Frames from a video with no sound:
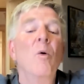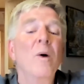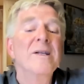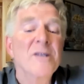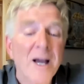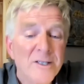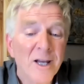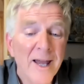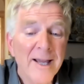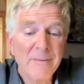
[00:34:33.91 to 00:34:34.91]
What's not
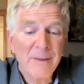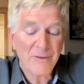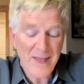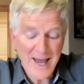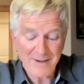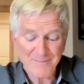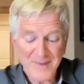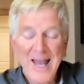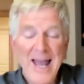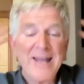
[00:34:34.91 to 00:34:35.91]
to like about that?
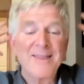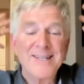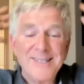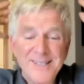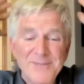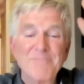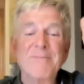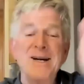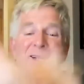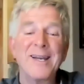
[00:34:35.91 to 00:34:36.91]
Hey, this is
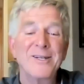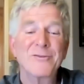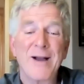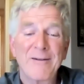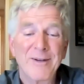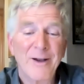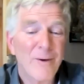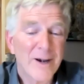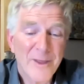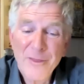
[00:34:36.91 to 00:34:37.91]
Monday Night Travel. I
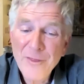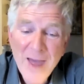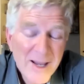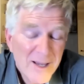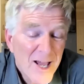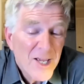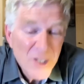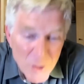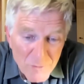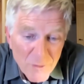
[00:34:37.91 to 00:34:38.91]
want to thank
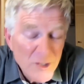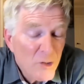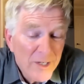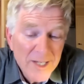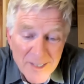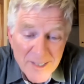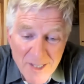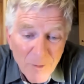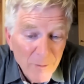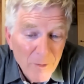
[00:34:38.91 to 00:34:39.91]
you for joining us.
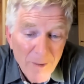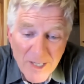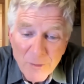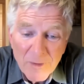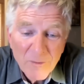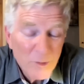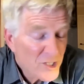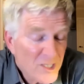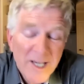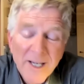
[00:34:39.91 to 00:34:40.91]
I want to remind you we, are
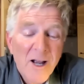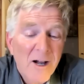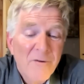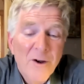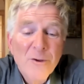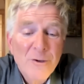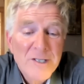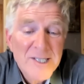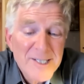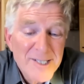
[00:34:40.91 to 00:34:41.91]
just kicking off our
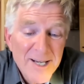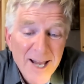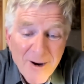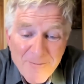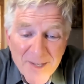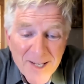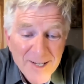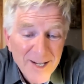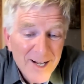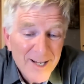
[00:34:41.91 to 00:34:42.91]
third season now.
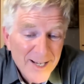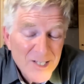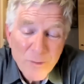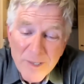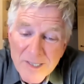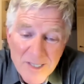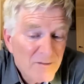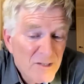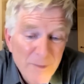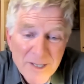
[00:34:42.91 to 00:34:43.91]
Uh, next week,
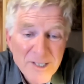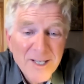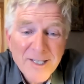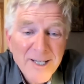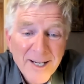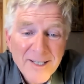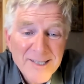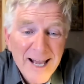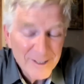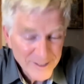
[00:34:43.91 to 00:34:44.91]
Steve Smith is going to take us
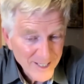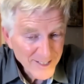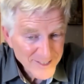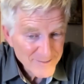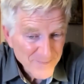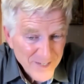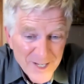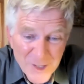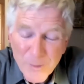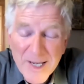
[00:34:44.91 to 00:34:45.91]
to Alsace.
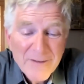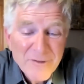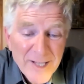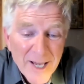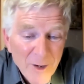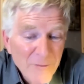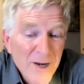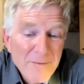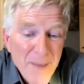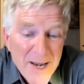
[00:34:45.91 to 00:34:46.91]
The week after that, our
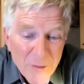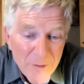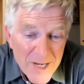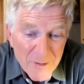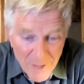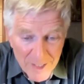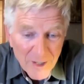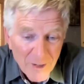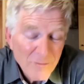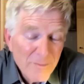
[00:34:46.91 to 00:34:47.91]
friend Ben Green, right
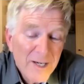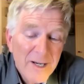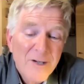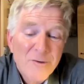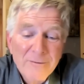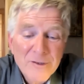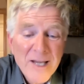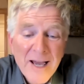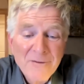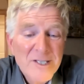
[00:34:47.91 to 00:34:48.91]
on our own Monday Night Travel
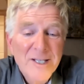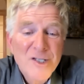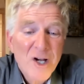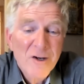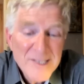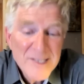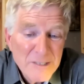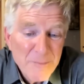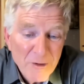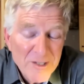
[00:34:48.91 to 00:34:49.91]
staff, is going to share his
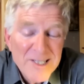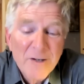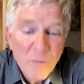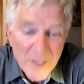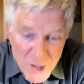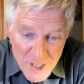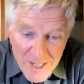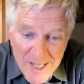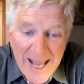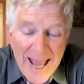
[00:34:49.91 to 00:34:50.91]
experience in
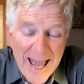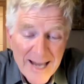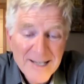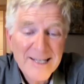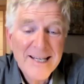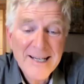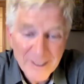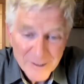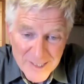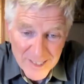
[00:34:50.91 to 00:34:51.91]
Russia and in
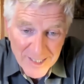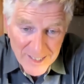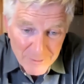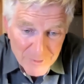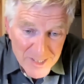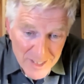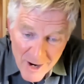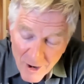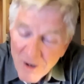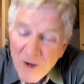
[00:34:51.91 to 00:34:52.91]
Helsinki. He was
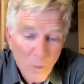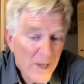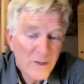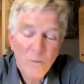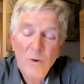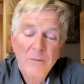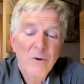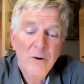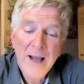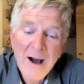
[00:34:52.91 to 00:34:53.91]
there when the war
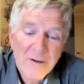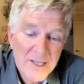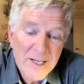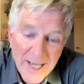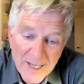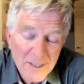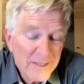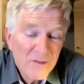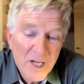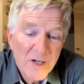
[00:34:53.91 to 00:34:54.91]
broke out, and then he had to
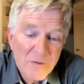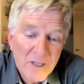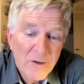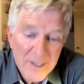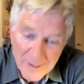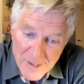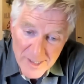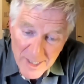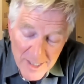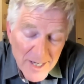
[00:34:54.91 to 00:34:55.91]
leave the country and go to
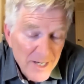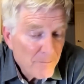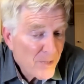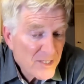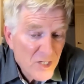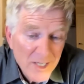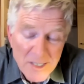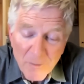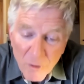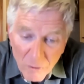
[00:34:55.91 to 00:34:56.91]
Helsinki. Ben's got
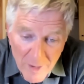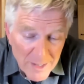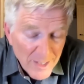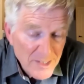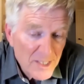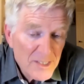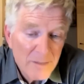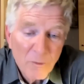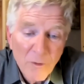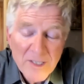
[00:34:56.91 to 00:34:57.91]
some great lessons,
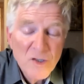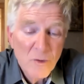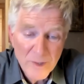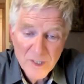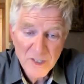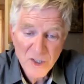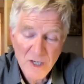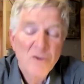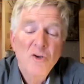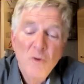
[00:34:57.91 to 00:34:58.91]
some great stories to
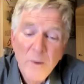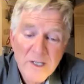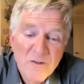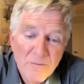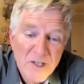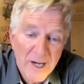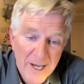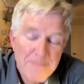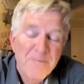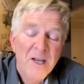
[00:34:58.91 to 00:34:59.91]
share two weeks from
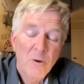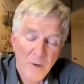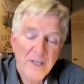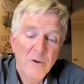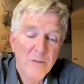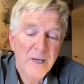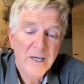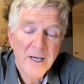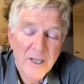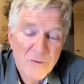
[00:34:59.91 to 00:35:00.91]
tonight, right here on
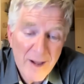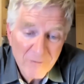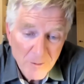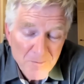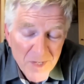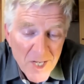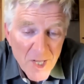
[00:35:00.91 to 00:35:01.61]
Monday Night Travel.